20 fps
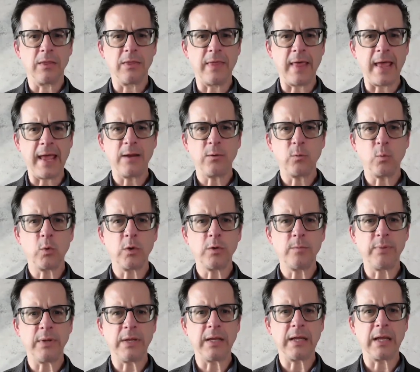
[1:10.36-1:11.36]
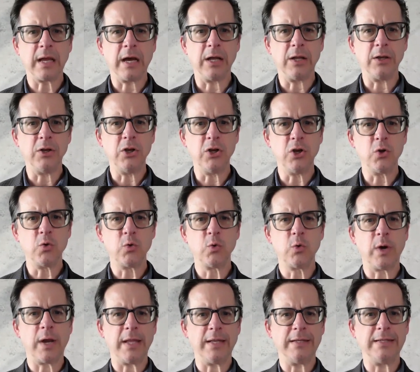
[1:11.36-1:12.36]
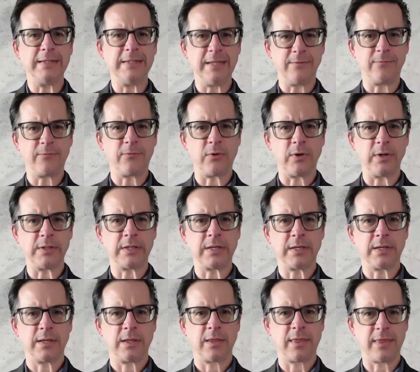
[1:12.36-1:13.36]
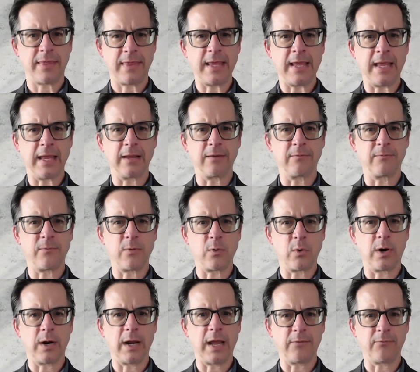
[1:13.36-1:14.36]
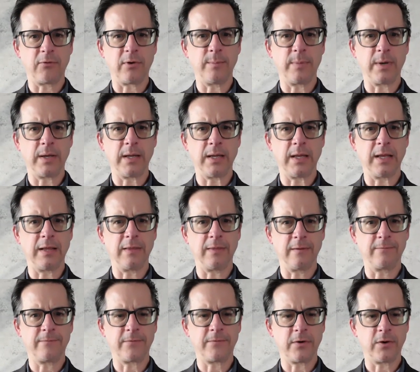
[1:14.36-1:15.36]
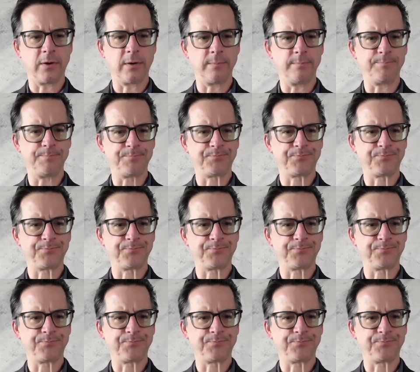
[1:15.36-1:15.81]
that would be a new and different thing for everybody in the firm.